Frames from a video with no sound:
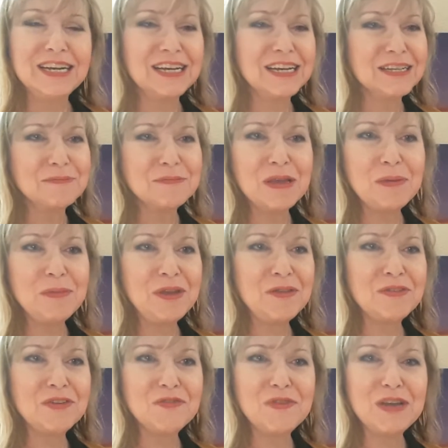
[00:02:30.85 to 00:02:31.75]
uh, maybe
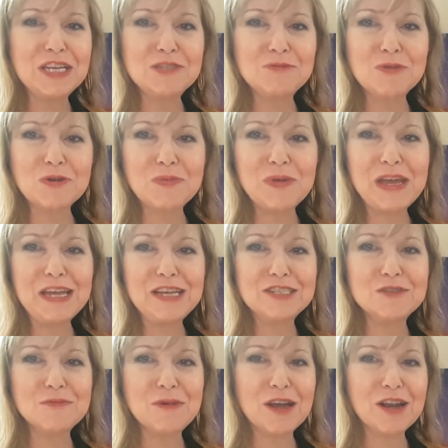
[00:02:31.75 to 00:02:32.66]
even a Facebook
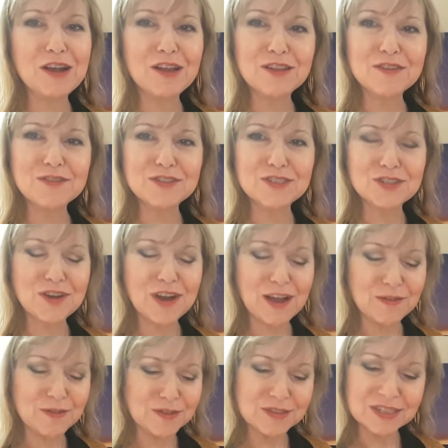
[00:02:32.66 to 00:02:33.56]
page about all of her
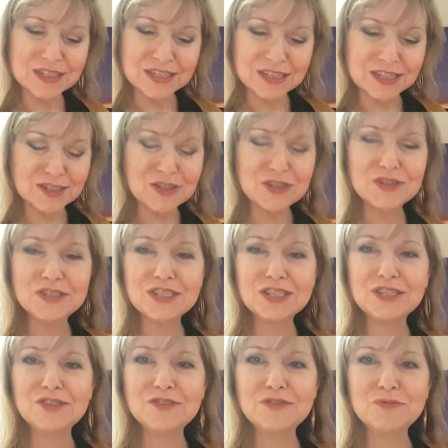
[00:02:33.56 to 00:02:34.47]
travels, and it turned
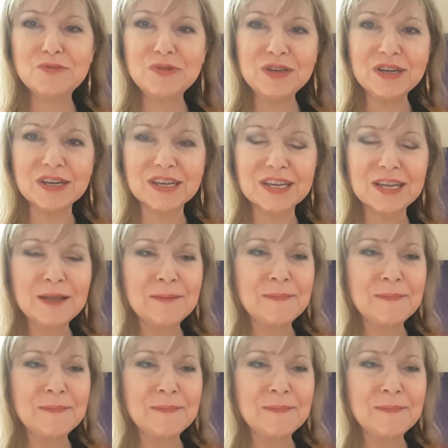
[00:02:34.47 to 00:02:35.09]
into a book.